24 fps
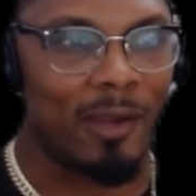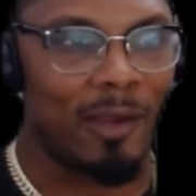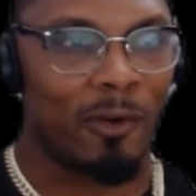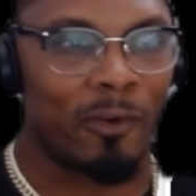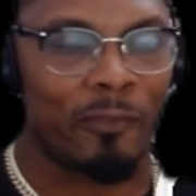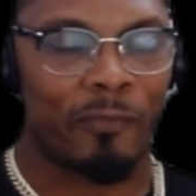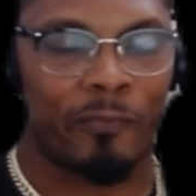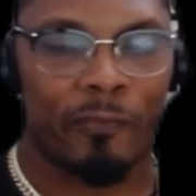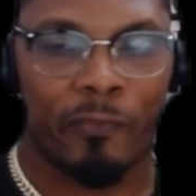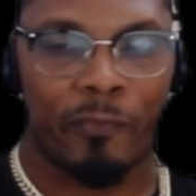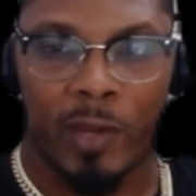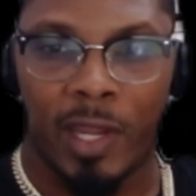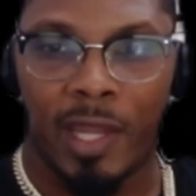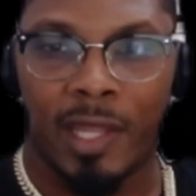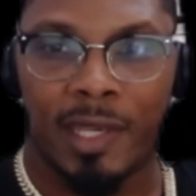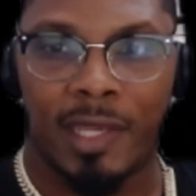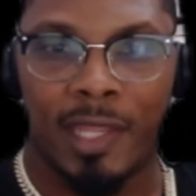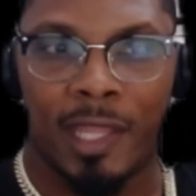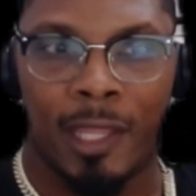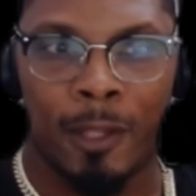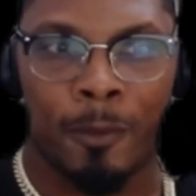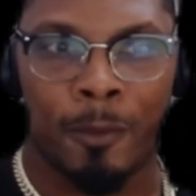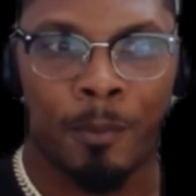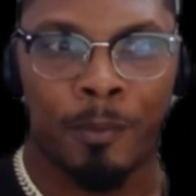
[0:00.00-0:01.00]
On
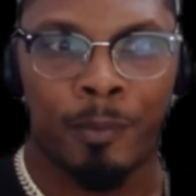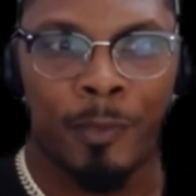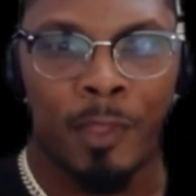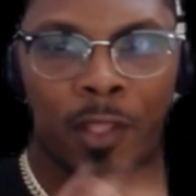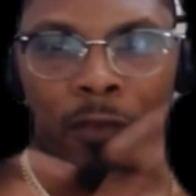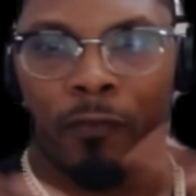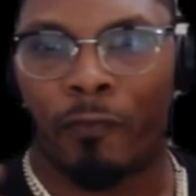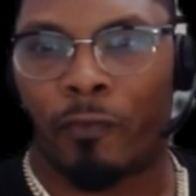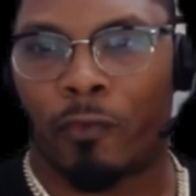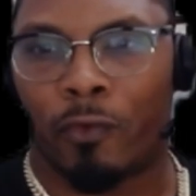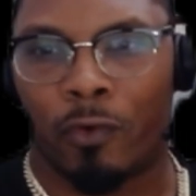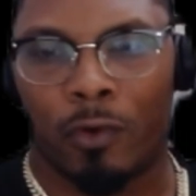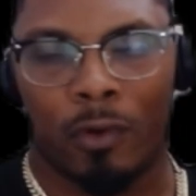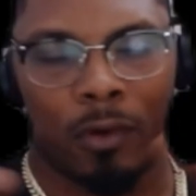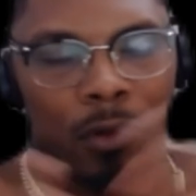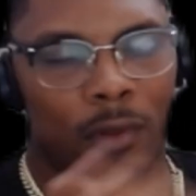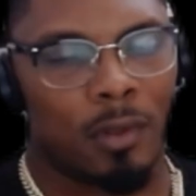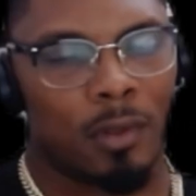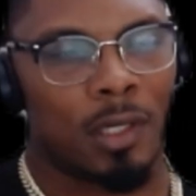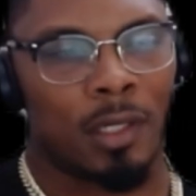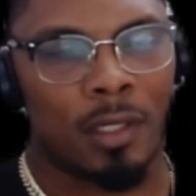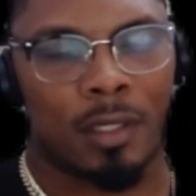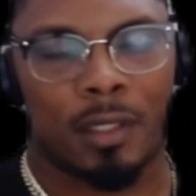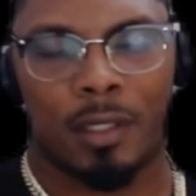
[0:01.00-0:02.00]
Friday for
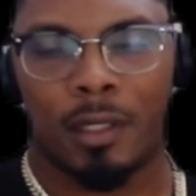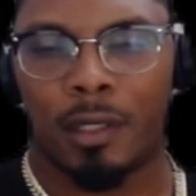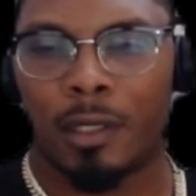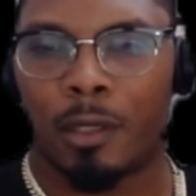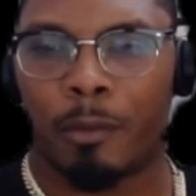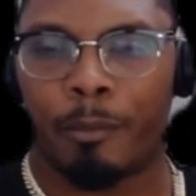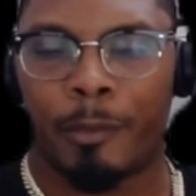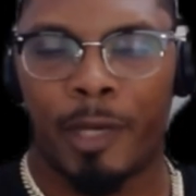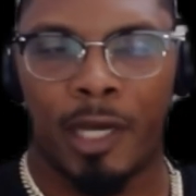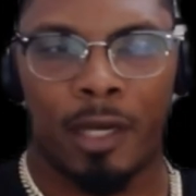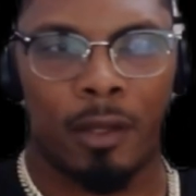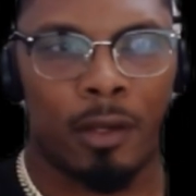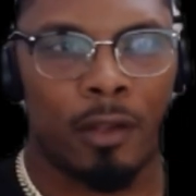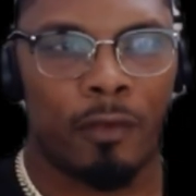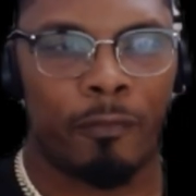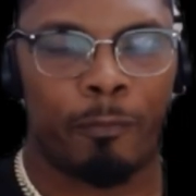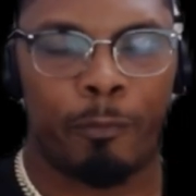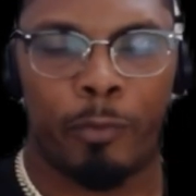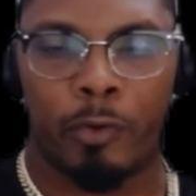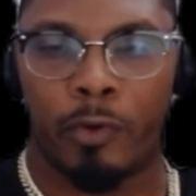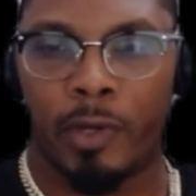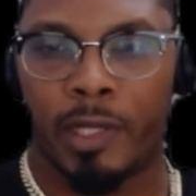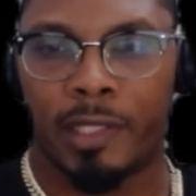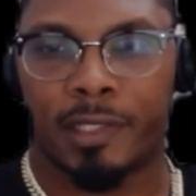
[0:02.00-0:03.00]
a good amount of
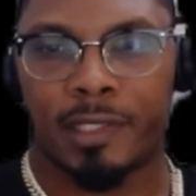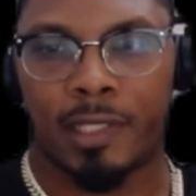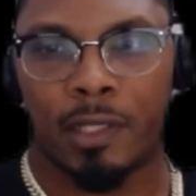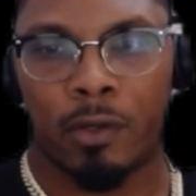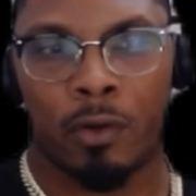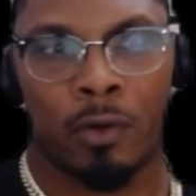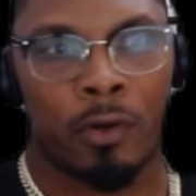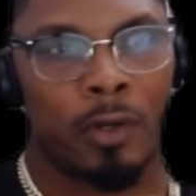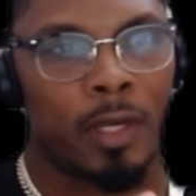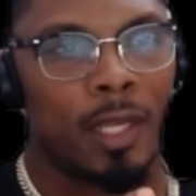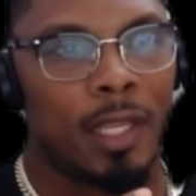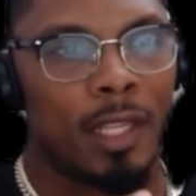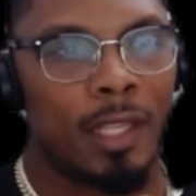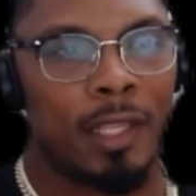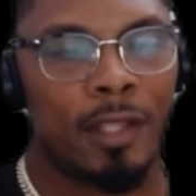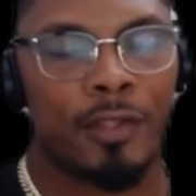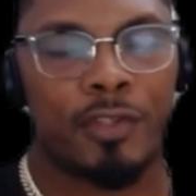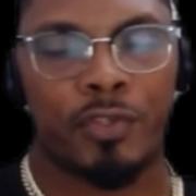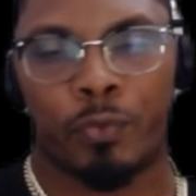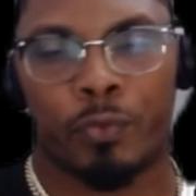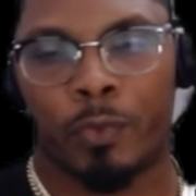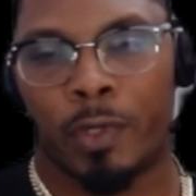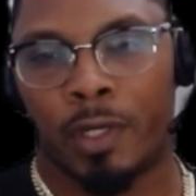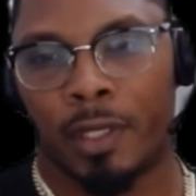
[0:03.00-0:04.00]
points on
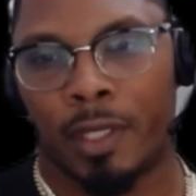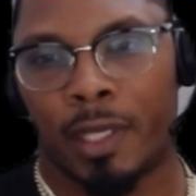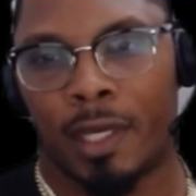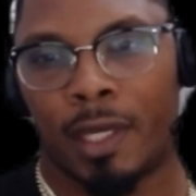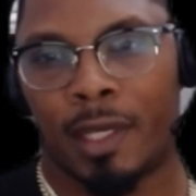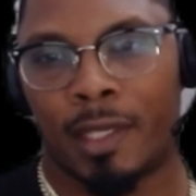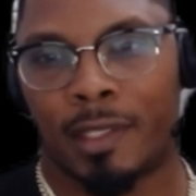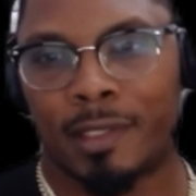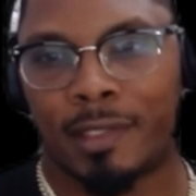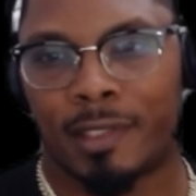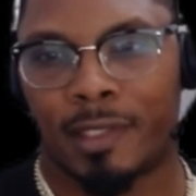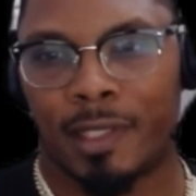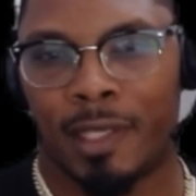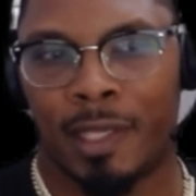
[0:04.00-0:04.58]
each one, guys.